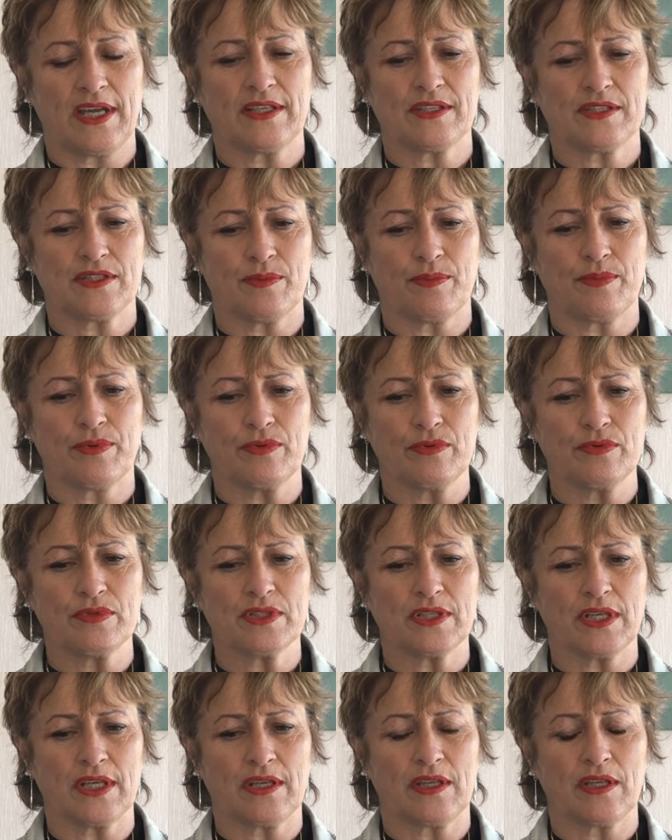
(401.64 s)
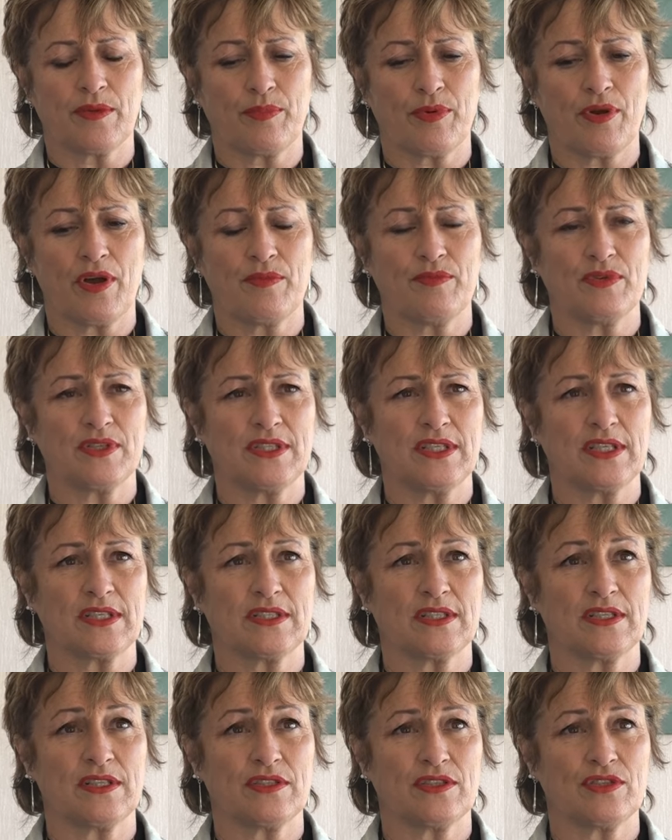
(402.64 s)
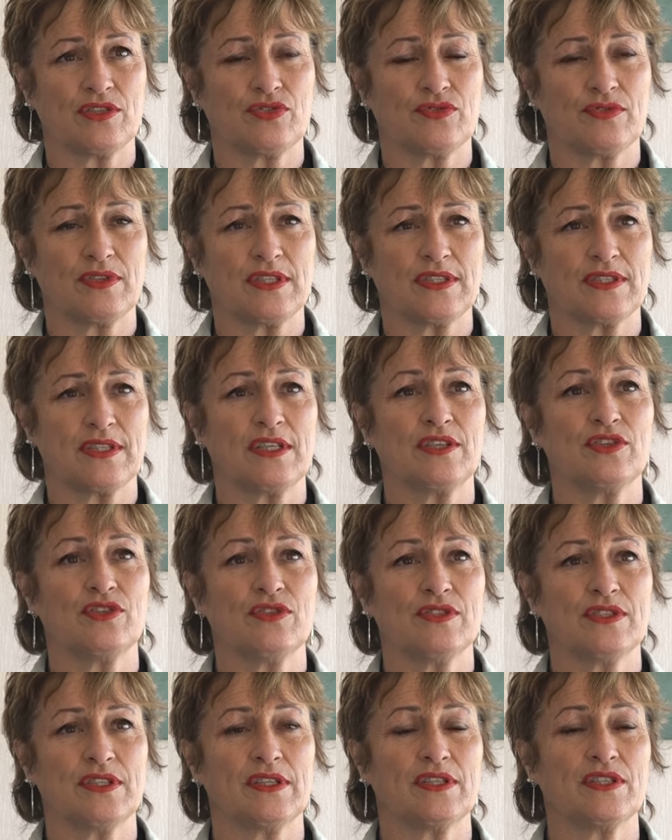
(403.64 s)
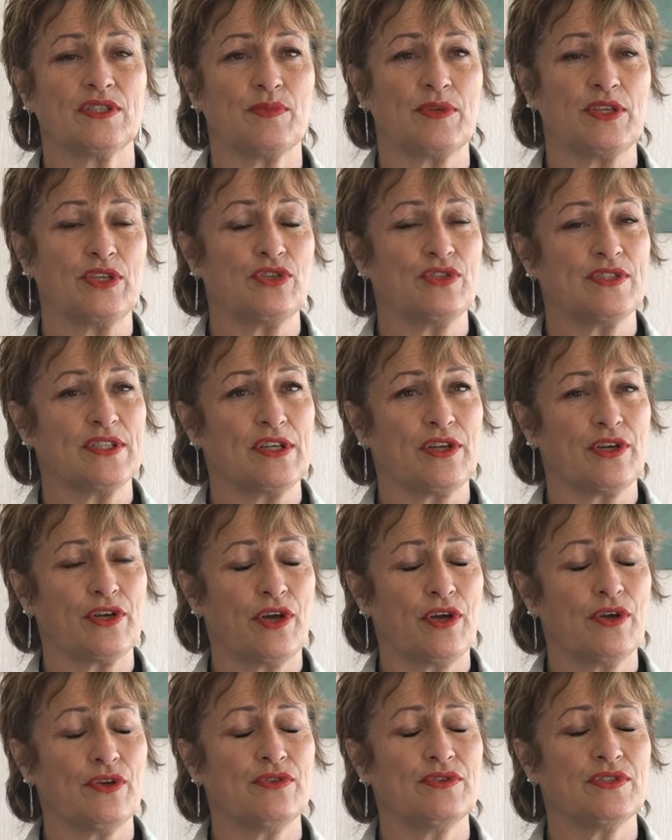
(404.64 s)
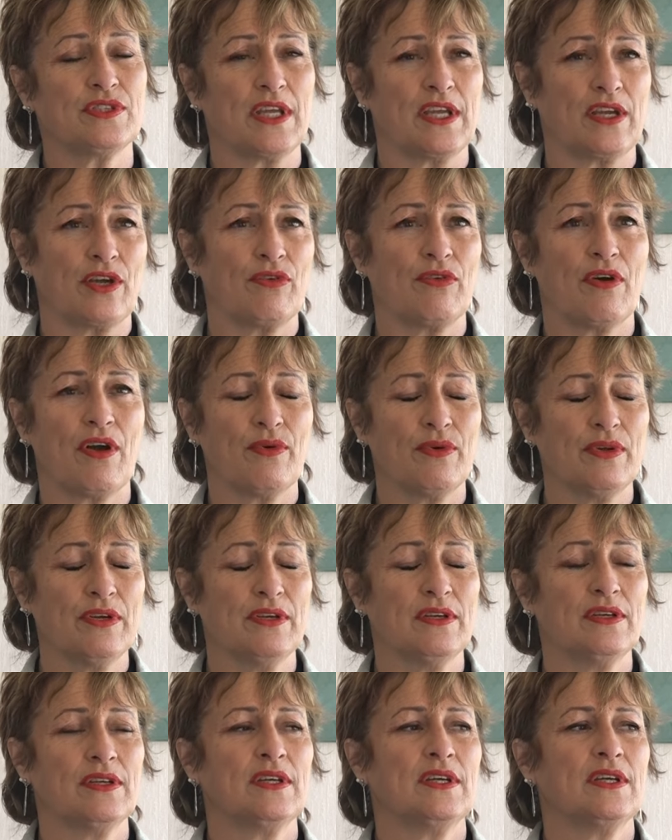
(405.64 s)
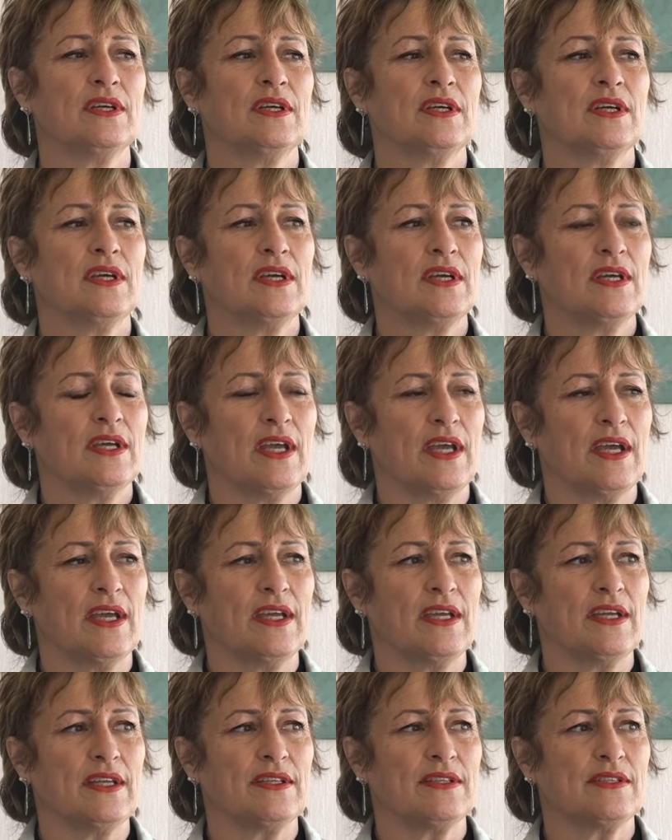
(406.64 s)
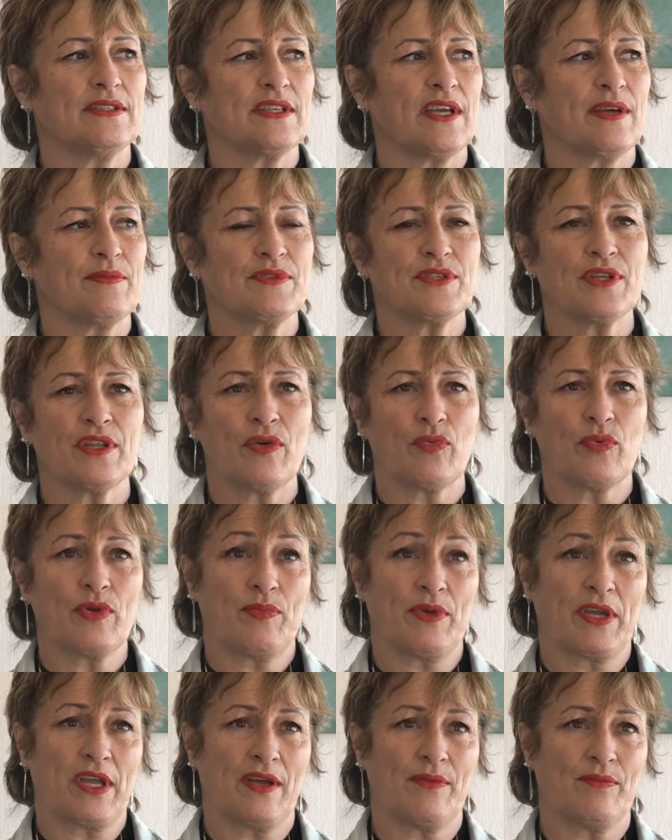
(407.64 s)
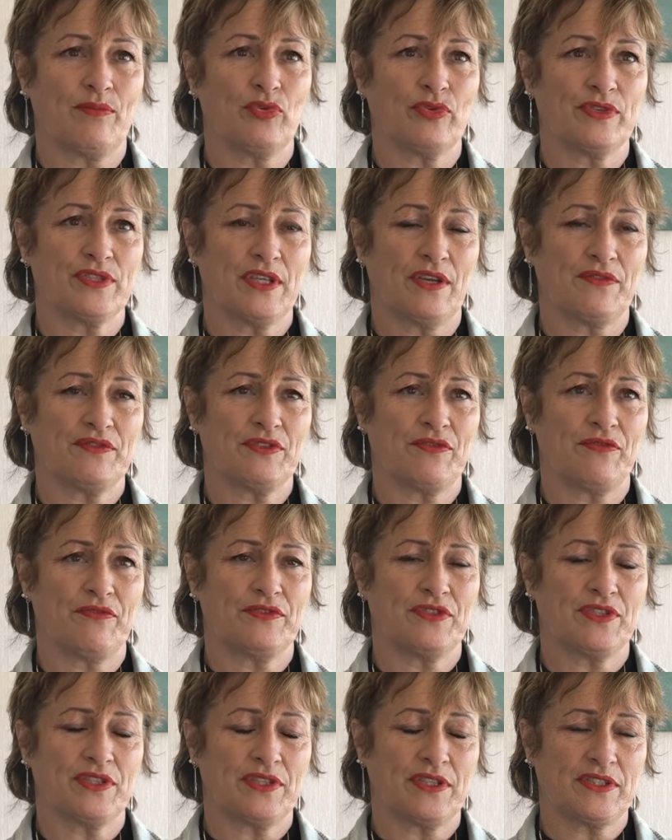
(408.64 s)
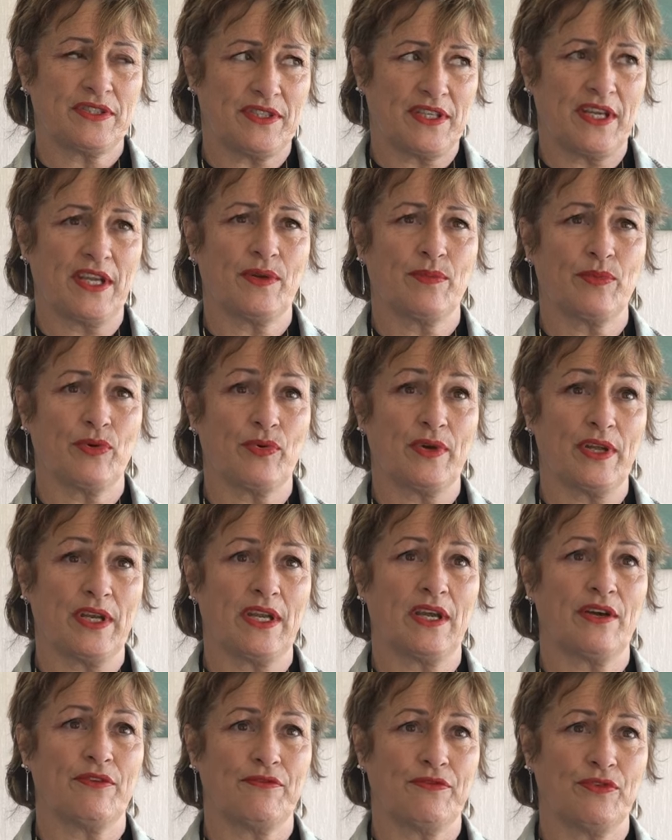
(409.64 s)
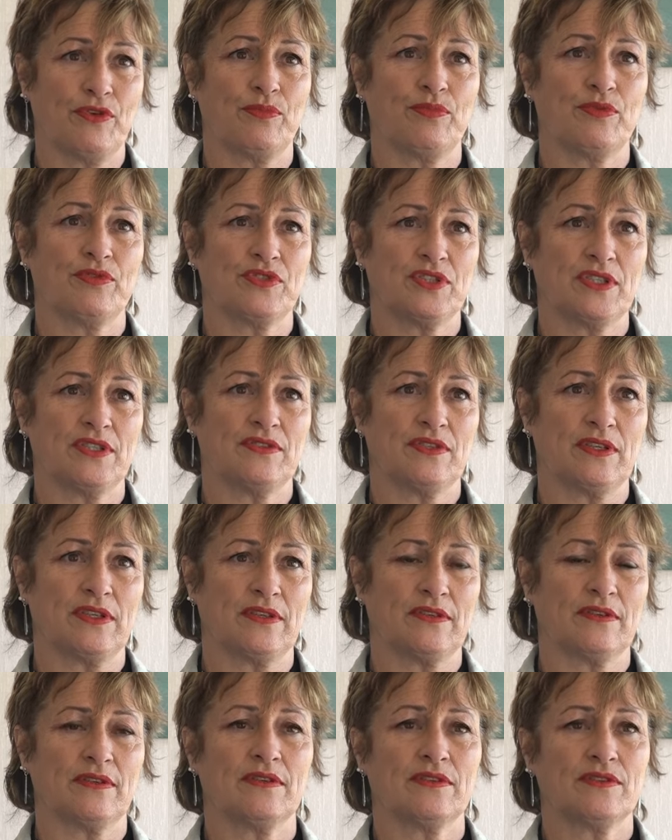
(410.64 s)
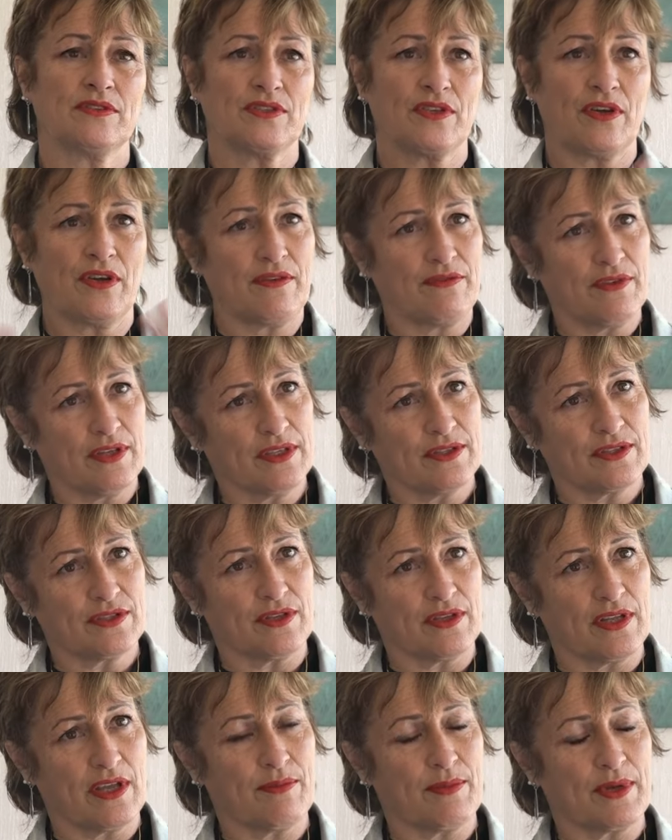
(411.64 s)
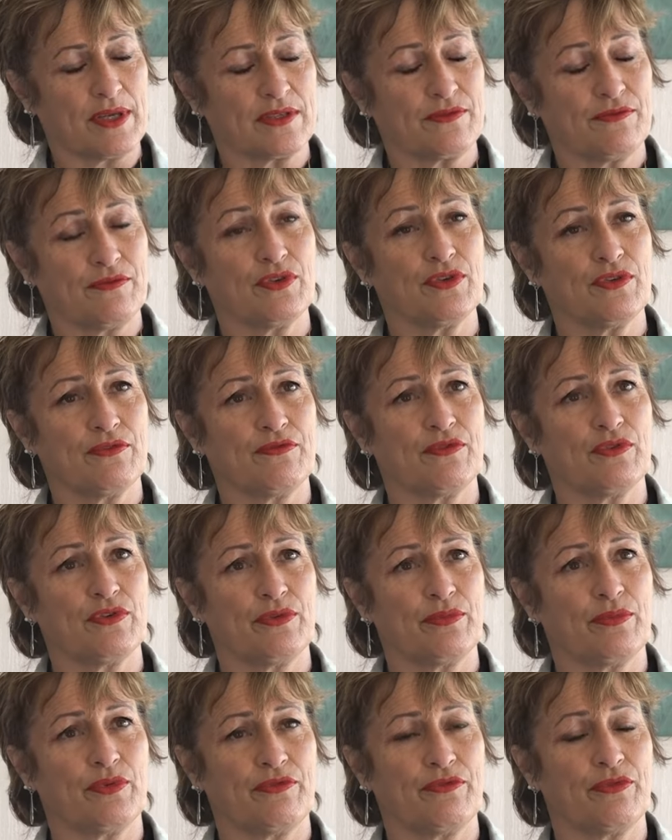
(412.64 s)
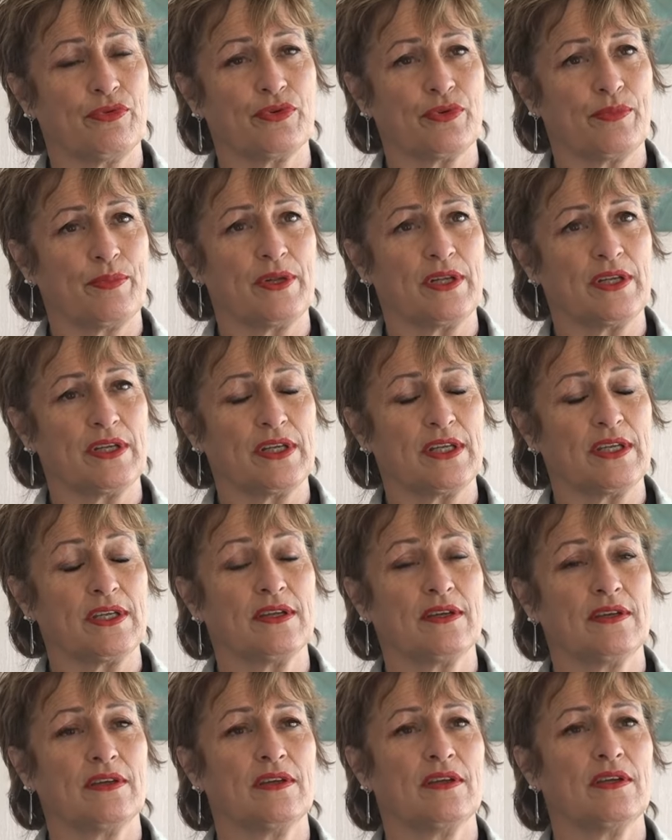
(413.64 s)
supporting the primary sector industries in New Zealand to be New Zealand owned and grown, and so that we become more self-sustainable in our food producing side of it. So that makes food affordability